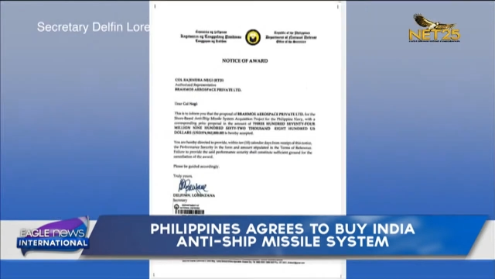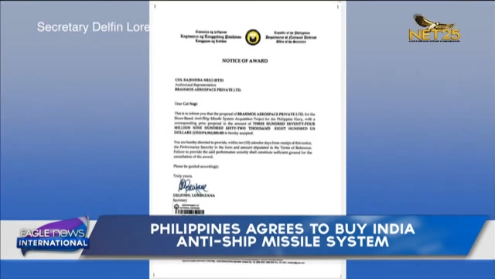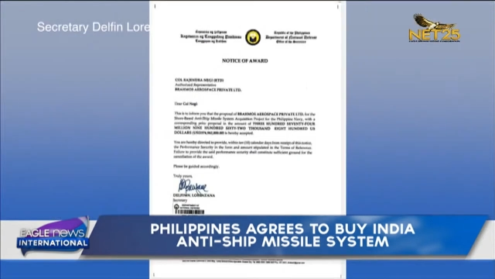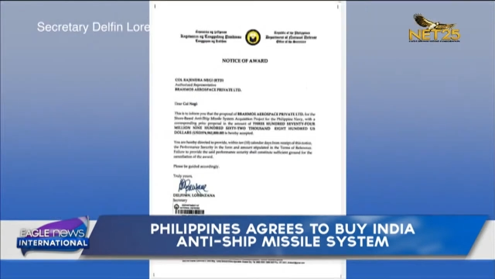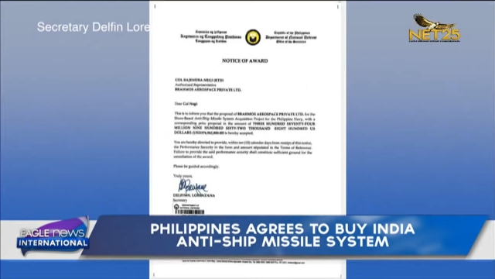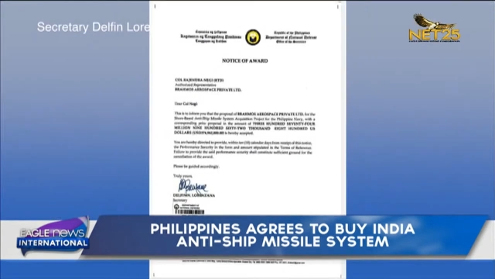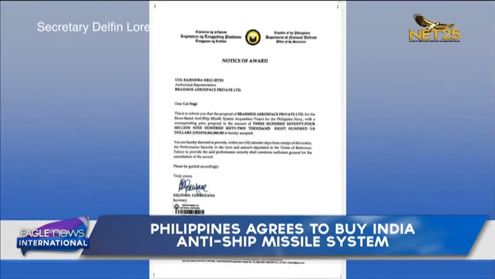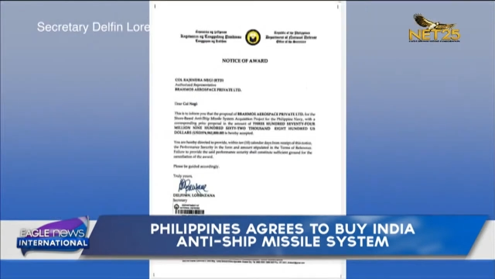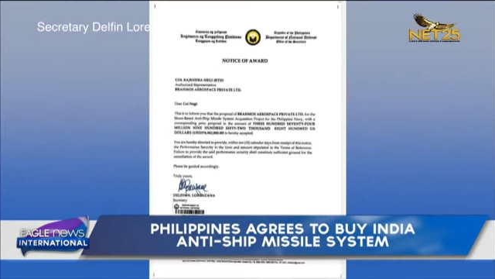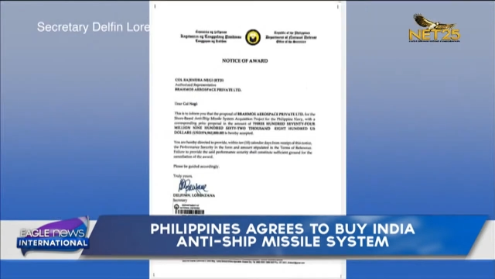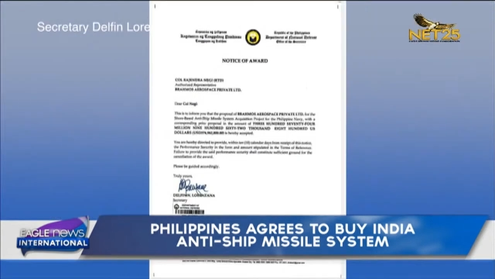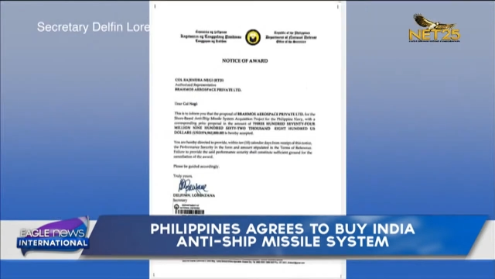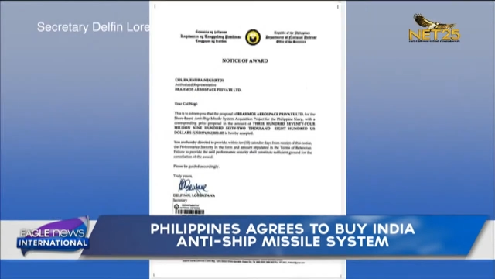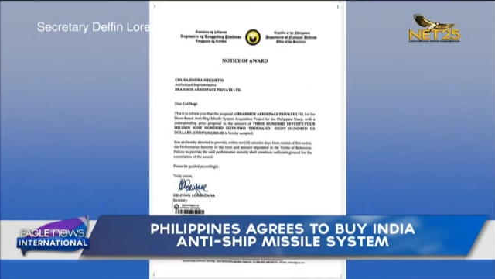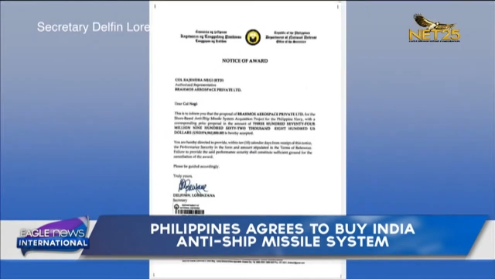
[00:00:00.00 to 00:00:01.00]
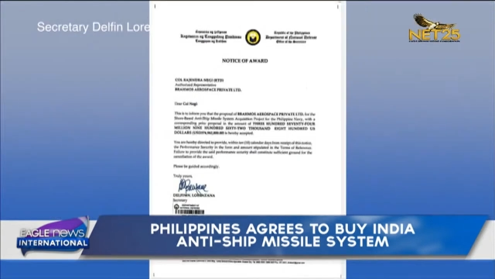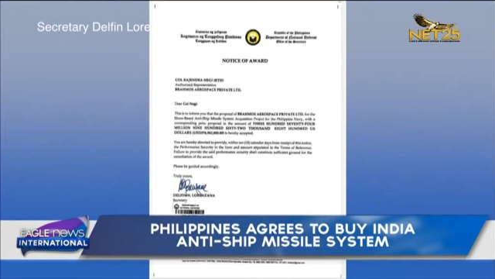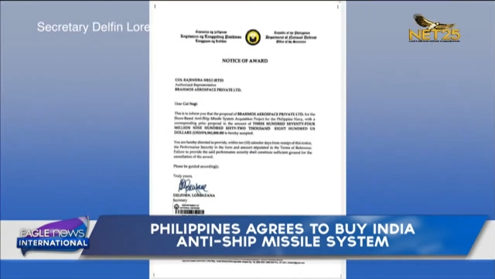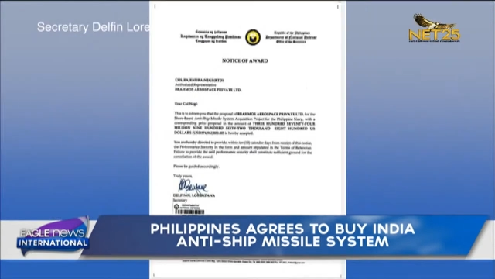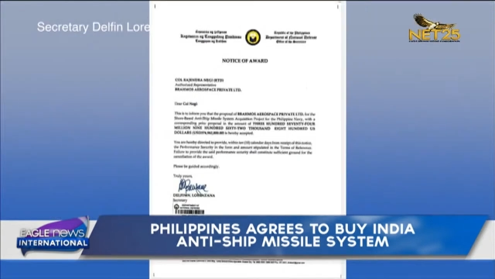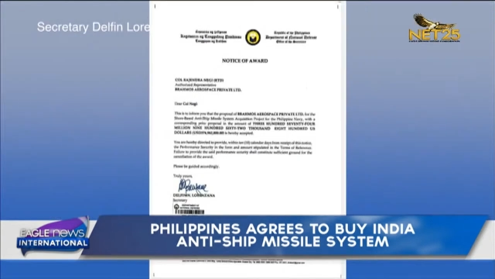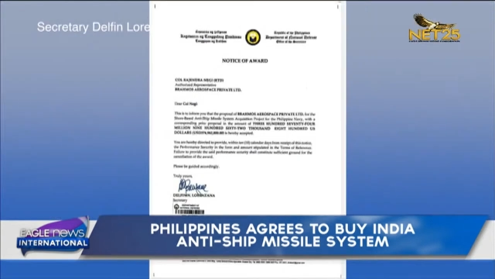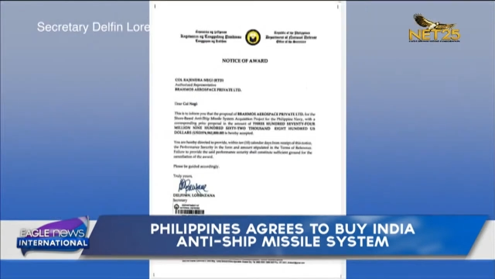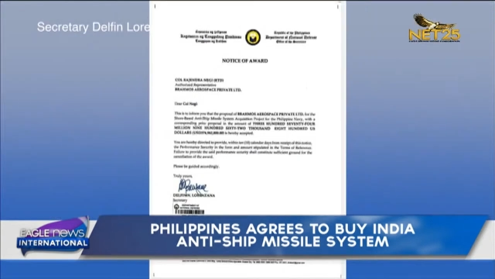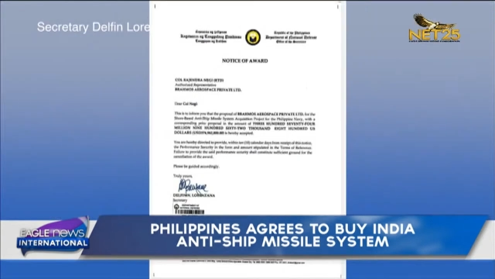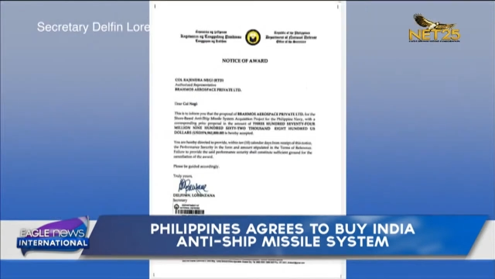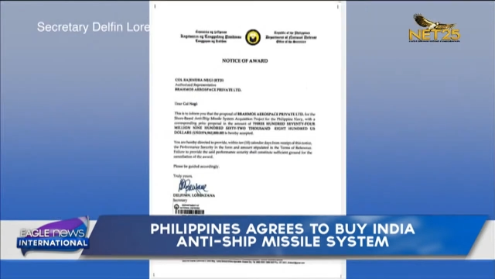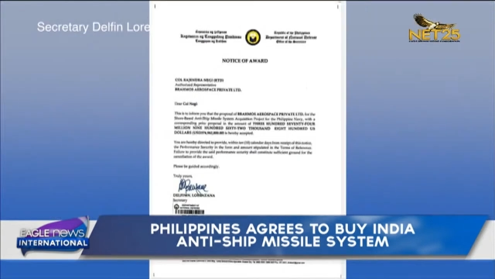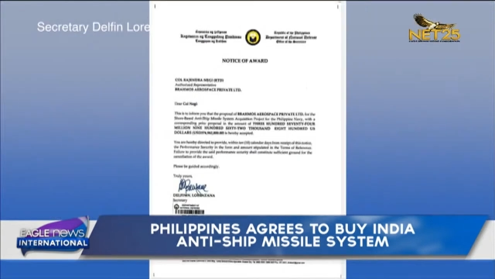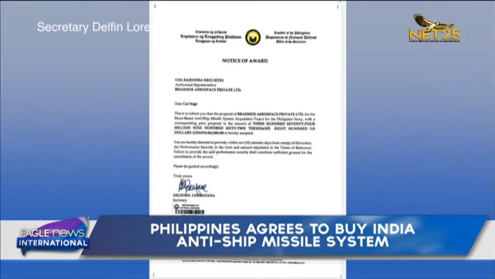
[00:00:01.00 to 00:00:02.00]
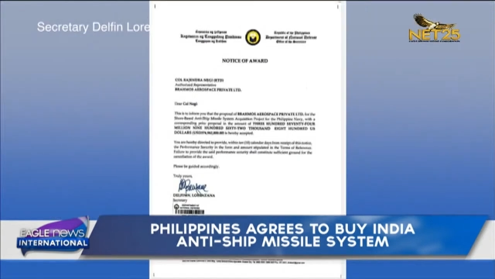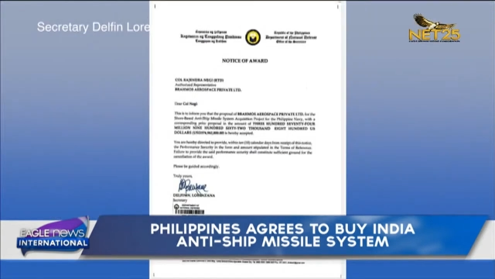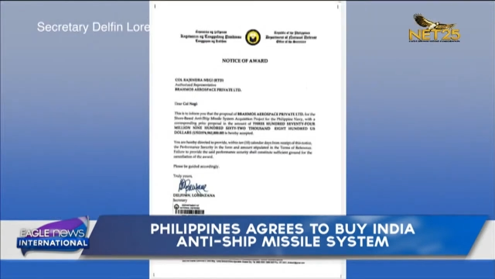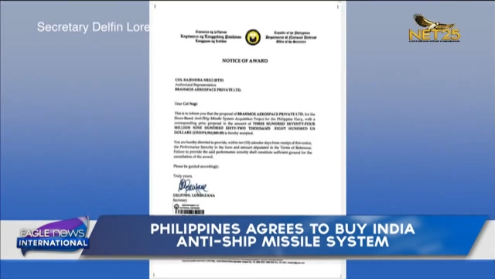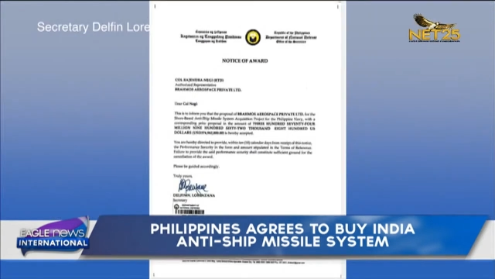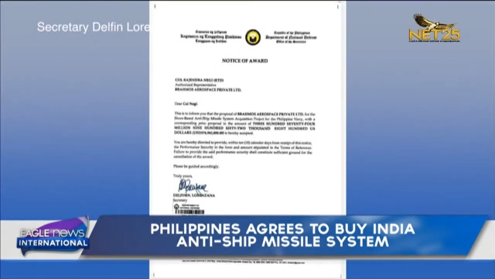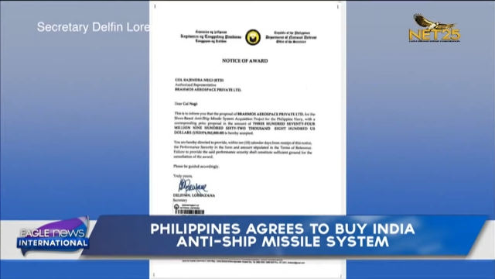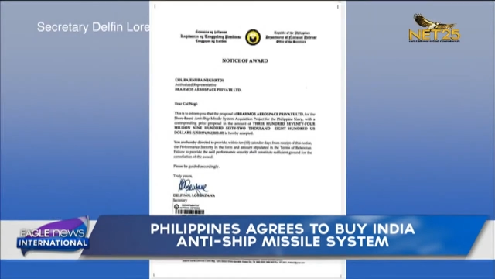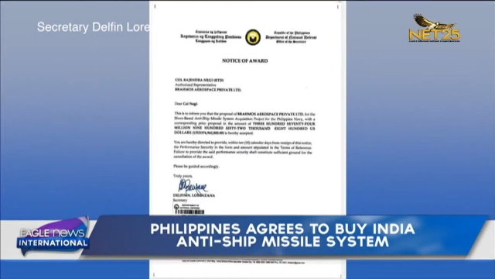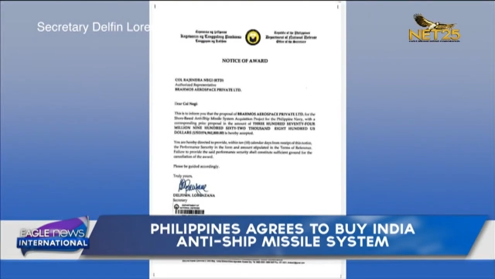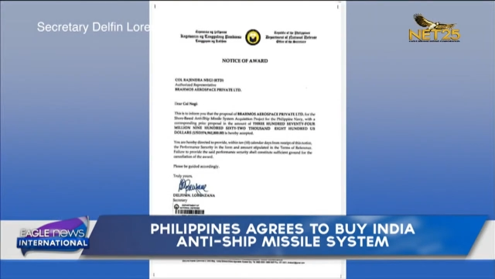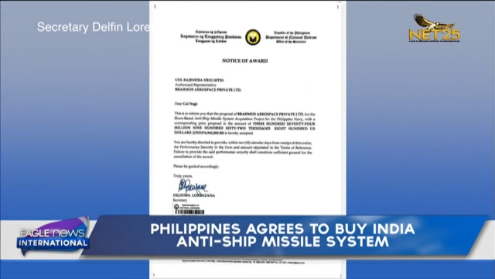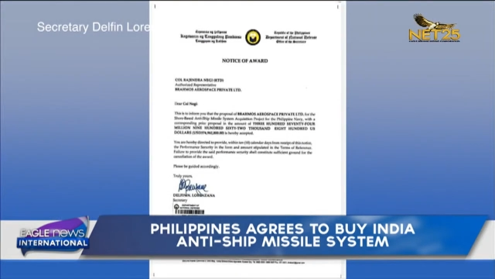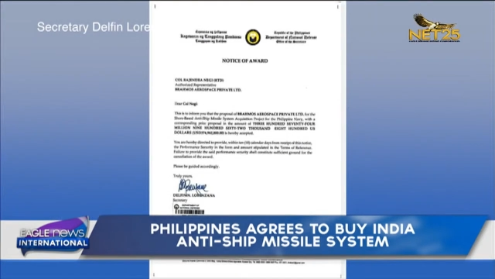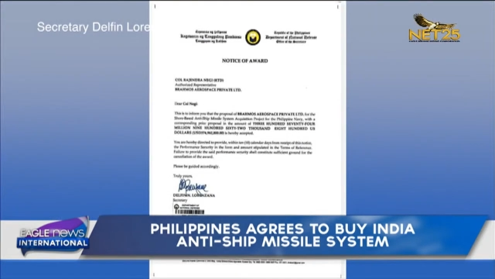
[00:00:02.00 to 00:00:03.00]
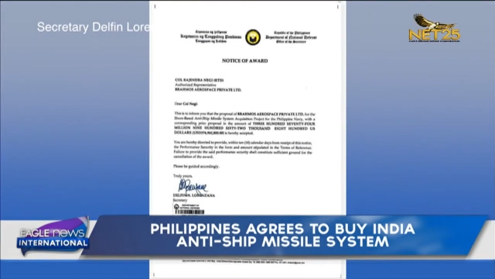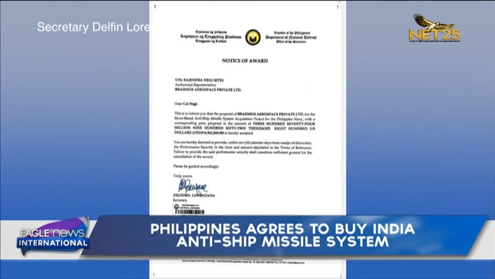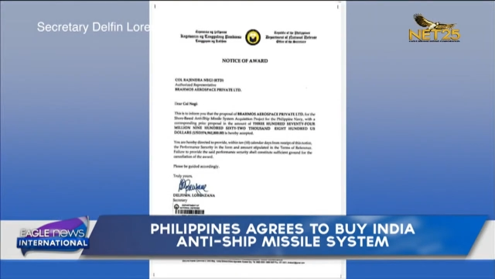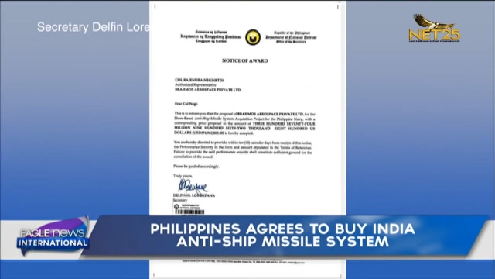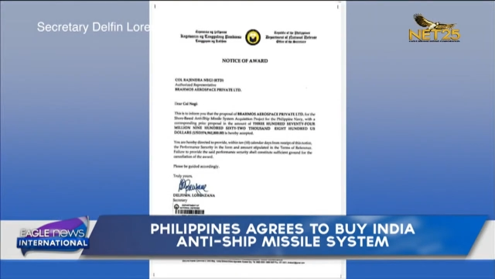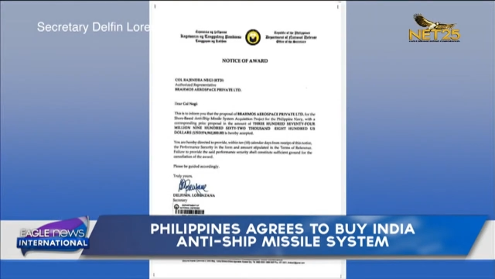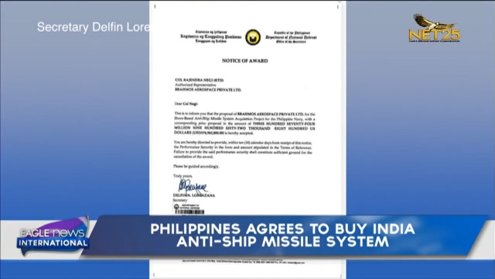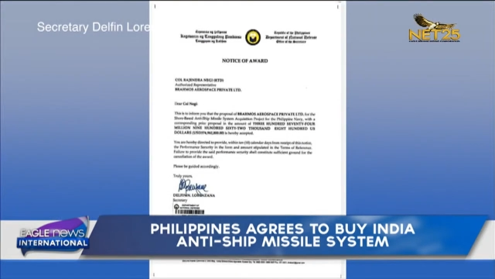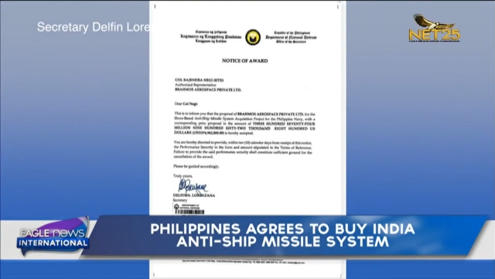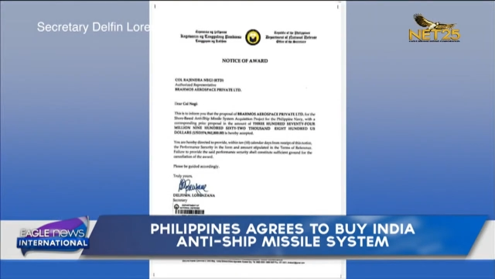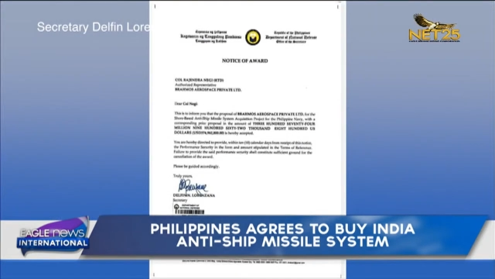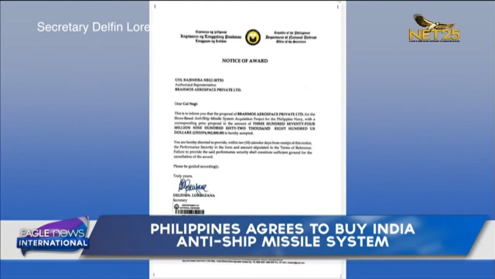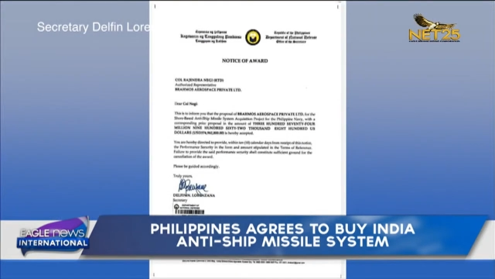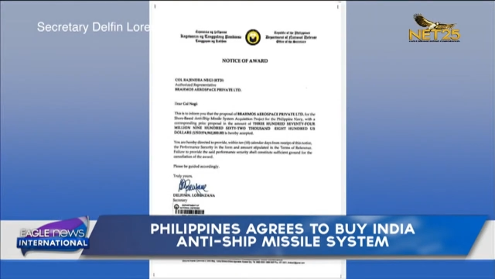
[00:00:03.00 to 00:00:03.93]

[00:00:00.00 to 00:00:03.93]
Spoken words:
No face is visible, so there are no lips to read.